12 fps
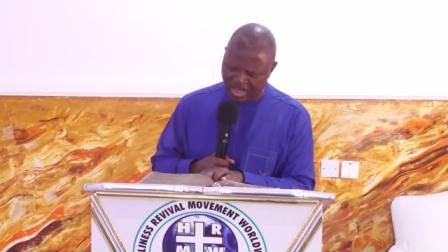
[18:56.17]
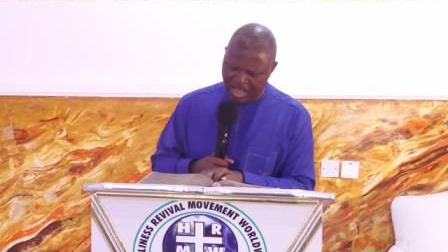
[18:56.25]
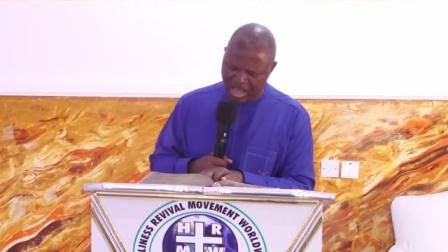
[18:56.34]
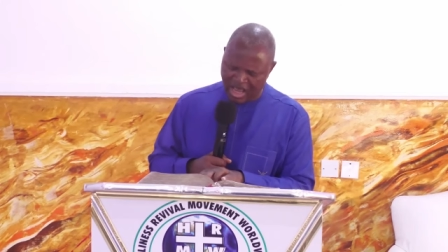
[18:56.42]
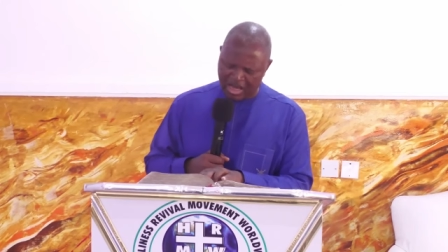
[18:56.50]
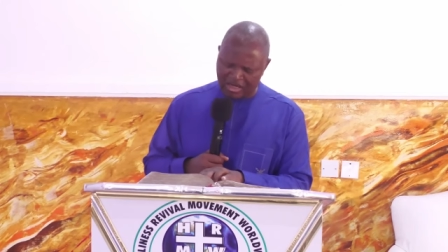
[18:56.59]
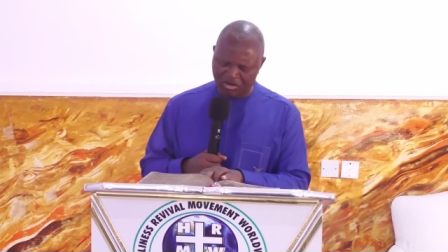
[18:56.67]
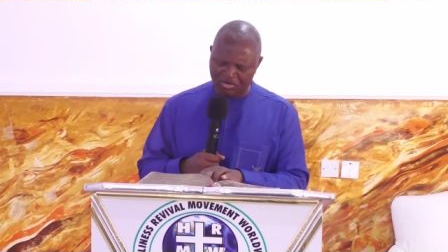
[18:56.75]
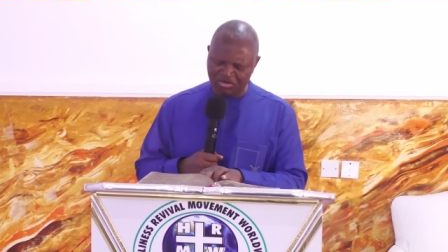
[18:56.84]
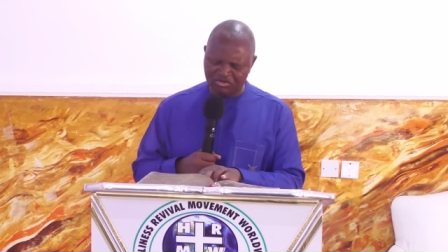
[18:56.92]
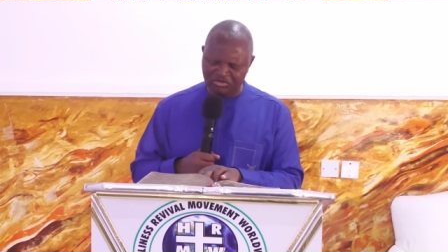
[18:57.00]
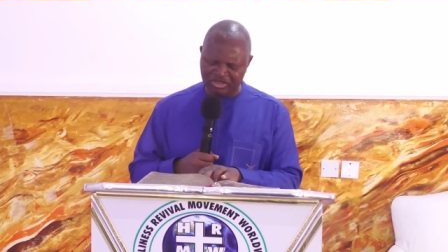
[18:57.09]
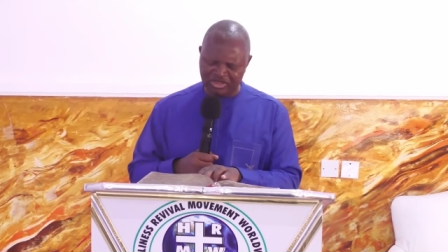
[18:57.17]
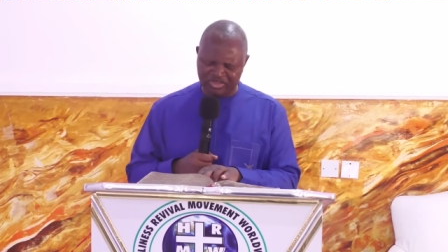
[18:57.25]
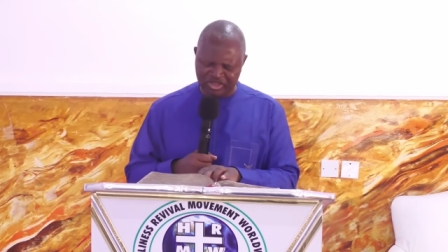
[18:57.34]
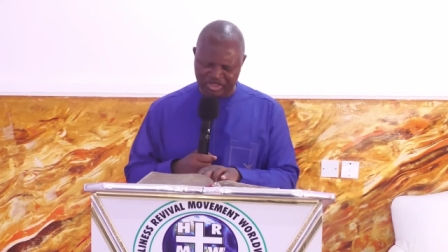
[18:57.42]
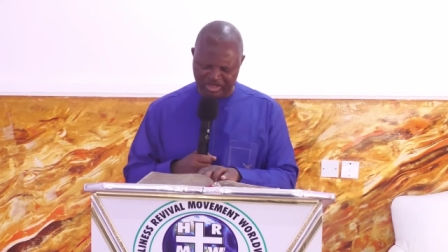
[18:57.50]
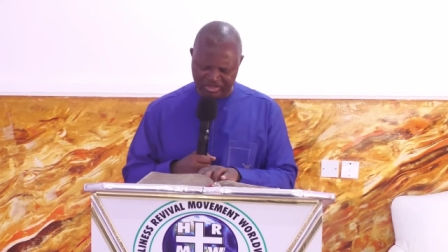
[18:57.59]
and unto the
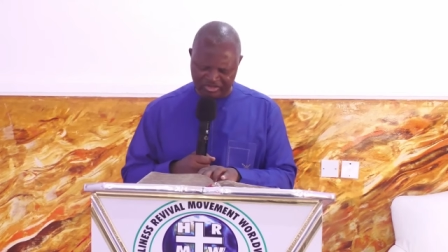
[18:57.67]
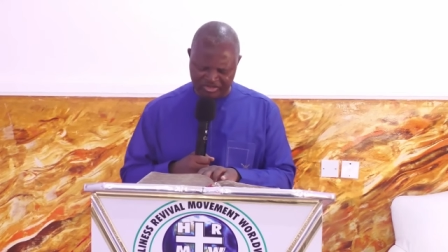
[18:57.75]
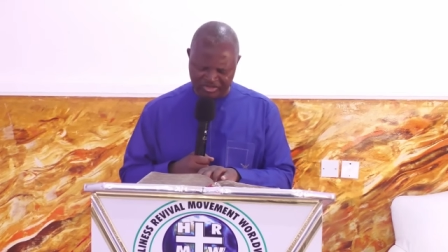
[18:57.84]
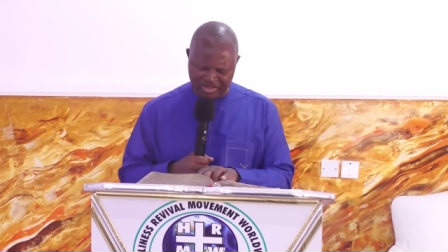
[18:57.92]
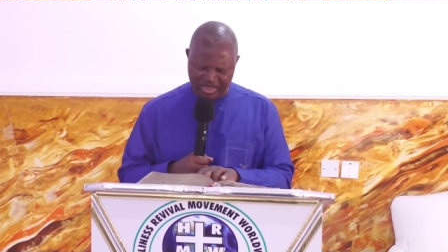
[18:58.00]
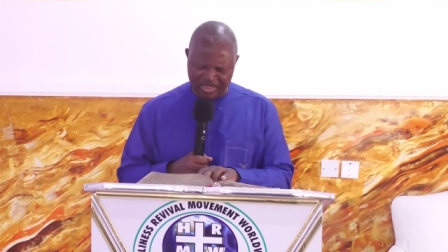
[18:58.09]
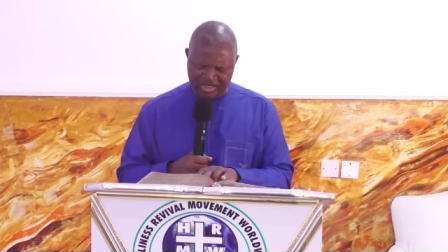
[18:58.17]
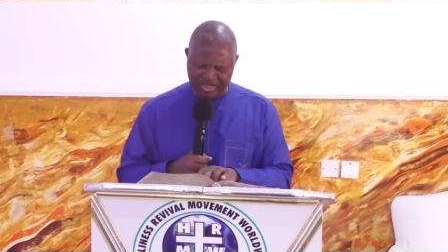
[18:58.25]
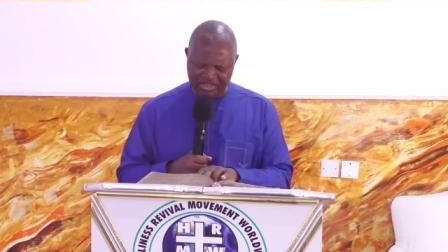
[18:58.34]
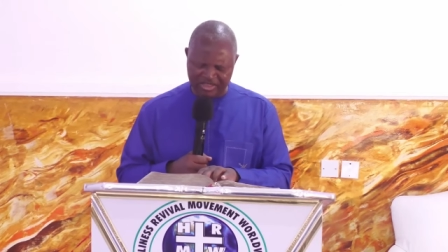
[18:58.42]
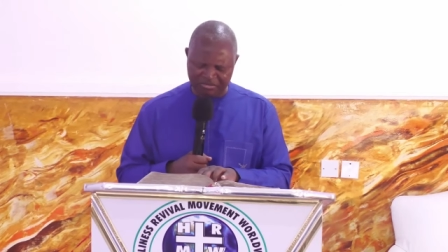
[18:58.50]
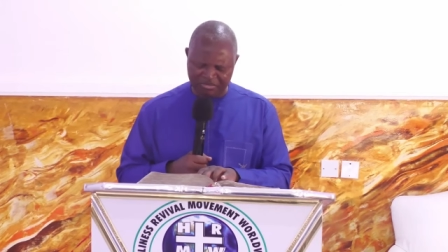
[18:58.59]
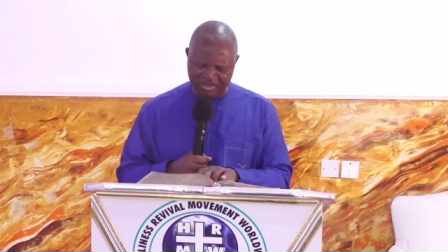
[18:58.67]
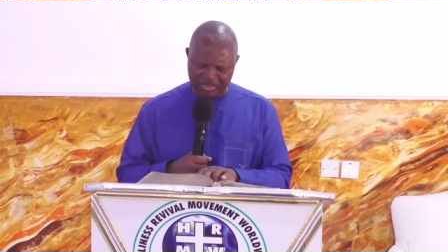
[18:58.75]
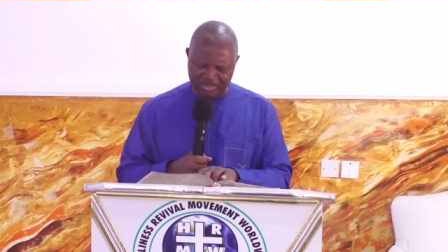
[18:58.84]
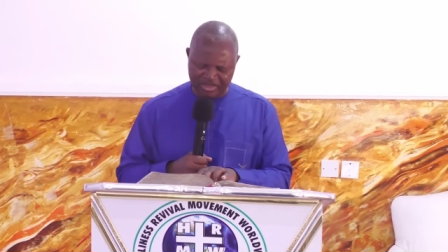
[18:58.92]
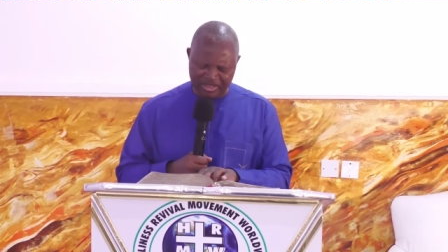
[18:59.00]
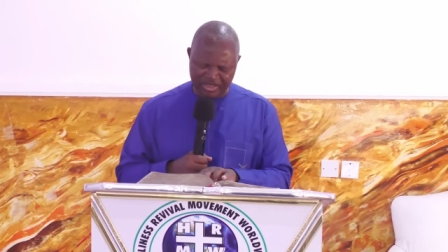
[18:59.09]
judge that shall be
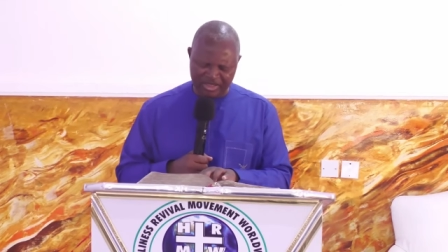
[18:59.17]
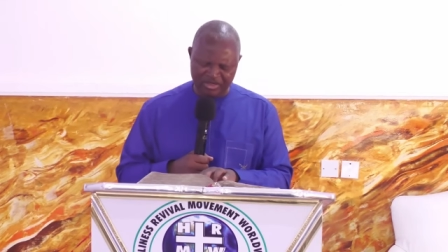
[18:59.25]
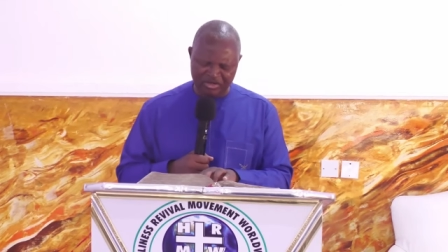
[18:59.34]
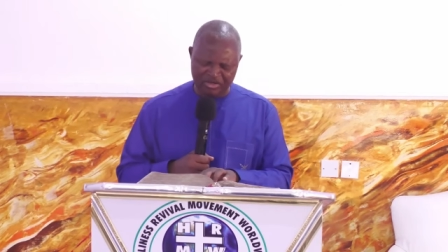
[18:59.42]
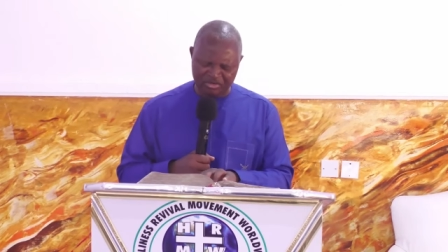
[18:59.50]
in those